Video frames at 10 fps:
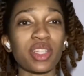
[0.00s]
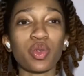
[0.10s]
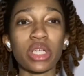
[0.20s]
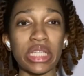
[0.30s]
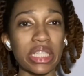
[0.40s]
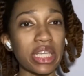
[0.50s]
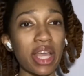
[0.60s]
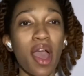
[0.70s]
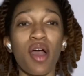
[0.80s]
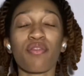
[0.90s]
could see
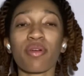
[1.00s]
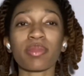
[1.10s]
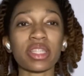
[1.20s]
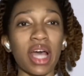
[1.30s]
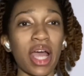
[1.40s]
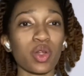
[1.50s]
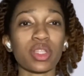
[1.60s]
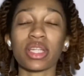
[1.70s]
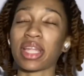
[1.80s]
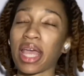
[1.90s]
from the title,
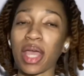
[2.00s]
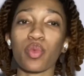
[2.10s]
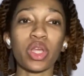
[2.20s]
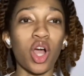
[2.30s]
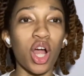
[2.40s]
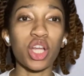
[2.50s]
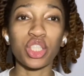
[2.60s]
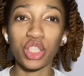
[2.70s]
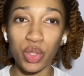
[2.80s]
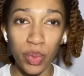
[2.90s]
today we are
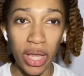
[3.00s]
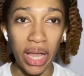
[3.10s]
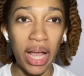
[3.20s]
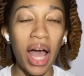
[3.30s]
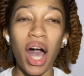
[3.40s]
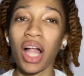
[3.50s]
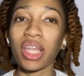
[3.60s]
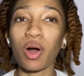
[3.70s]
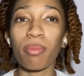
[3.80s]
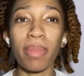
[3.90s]
doing a little
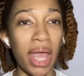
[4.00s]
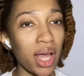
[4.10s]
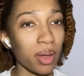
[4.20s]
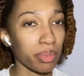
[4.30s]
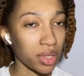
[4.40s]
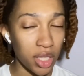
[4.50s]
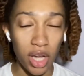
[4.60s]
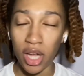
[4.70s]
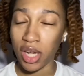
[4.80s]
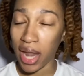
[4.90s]
makeup look.
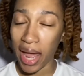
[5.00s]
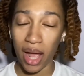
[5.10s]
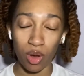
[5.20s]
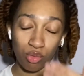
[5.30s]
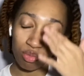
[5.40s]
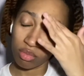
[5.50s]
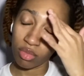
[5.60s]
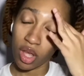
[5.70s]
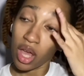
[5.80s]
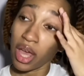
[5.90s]
Now
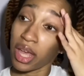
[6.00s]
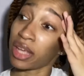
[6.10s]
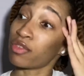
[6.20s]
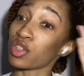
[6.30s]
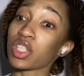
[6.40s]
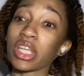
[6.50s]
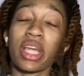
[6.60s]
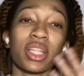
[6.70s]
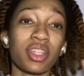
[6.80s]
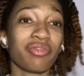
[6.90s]
if you're seeing this
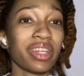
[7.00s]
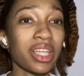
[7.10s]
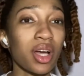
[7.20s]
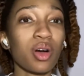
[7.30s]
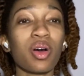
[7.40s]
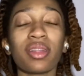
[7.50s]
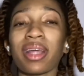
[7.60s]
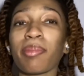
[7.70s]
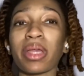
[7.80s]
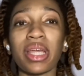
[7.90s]
video, that
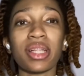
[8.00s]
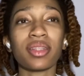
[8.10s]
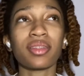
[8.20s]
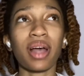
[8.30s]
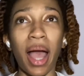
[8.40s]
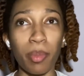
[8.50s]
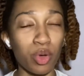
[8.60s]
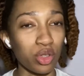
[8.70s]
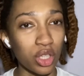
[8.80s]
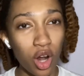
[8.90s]
means I pulled it
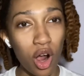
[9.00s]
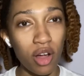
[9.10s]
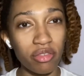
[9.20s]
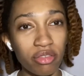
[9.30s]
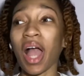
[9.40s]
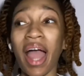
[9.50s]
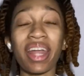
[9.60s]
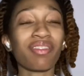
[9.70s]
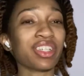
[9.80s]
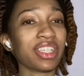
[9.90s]
off. I never
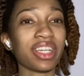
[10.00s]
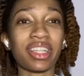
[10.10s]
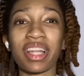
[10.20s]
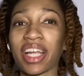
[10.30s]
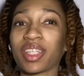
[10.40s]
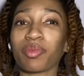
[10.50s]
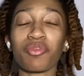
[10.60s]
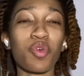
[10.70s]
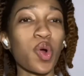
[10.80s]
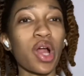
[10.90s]
did nothing like this
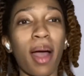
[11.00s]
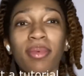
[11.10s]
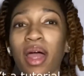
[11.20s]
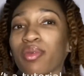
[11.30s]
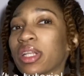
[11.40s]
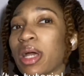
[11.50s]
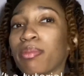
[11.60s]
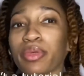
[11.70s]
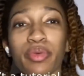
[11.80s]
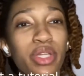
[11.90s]
before. I'm not really a
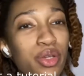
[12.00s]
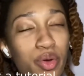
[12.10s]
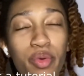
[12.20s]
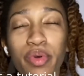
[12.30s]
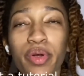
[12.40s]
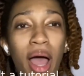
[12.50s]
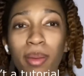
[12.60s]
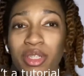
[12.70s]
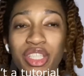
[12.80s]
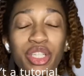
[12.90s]
beauty guru. I'm just
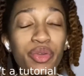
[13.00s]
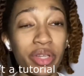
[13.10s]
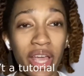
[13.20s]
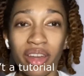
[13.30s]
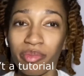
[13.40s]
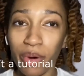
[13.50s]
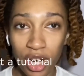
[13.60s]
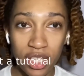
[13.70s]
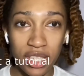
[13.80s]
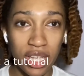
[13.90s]
a creative
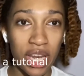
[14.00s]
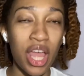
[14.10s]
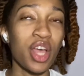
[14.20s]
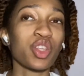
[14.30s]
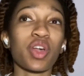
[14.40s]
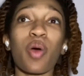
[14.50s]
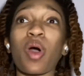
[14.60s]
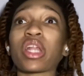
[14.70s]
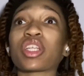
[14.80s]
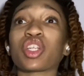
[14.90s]
person. So I wanted to
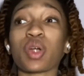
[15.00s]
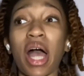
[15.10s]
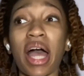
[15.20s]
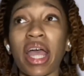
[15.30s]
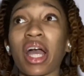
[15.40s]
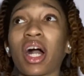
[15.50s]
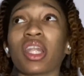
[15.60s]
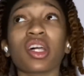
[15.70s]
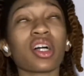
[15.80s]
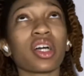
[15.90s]
try a
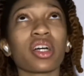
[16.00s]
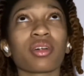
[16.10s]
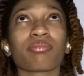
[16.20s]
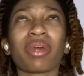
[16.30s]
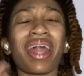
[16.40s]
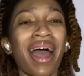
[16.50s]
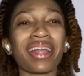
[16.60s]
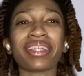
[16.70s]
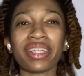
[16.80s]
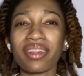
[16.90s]
look, an idea
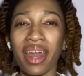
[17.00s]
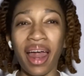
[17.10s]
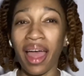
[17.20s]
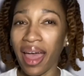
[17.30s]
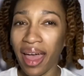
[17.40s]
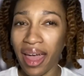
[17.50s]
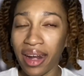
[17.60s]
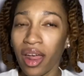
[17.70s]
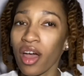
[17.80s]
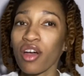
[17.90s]
that I had
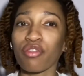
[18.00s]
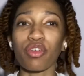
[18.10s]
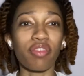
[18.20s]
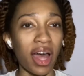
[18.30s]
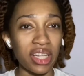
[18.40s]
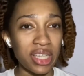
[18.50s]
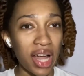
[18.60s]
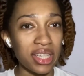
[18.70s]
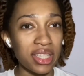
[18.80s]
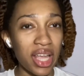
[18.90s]
for Valentine's
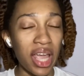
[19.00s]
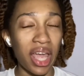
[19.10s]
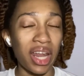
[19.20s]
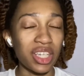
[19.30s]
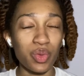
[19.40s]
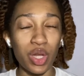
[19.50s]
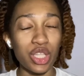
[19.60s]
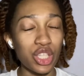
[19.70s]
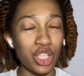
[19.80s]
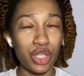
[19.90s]
Day, and I just wanted to see,
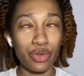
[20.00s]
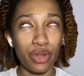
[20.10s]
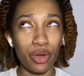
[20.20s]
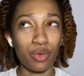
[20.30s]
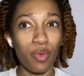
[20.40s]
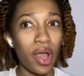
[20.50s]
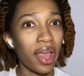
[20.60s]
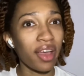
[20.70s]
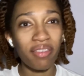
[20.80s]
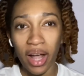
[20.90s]
you know, if I
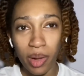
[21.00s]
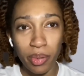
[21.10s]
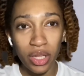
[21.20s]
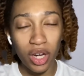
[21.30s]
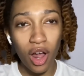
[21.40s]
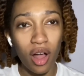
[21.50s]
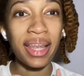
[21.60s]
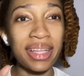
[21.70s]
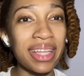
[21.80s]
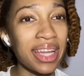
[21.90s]
could pull it off. Let's
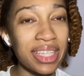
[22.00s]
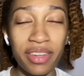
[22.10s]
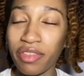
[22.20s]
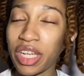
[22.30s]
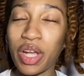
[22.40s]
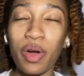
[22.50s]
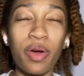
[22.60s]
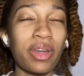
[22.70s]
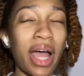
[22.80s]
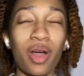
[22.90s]
get into the video. Not
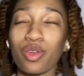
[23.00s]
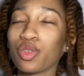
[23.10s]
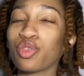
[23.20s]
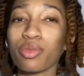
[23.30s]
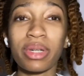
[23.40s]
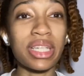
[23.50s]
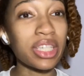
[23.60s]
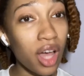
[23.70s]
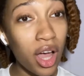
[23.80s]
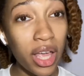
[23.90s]
gonna do too much
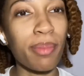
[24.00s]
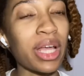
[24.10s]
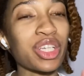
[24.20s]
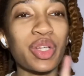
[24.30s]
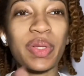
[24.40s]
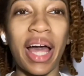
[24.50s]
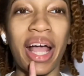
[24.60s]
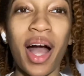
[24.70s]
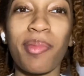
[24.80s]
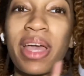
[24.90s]
talking. Make sure you like,
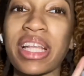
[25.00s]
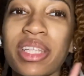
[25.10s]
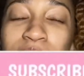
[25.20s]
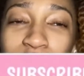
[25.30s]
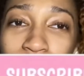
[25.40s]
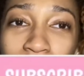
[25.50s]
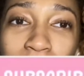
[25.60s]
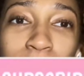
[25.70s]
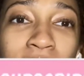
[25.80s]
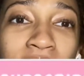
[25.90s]
comment, and subscribe,
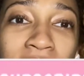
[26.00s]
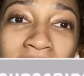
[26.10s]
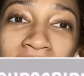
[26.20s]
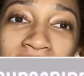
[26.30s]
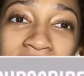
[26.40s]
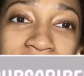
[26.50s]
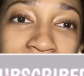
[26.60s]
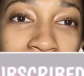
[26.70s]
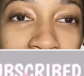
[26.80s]
and let's get it.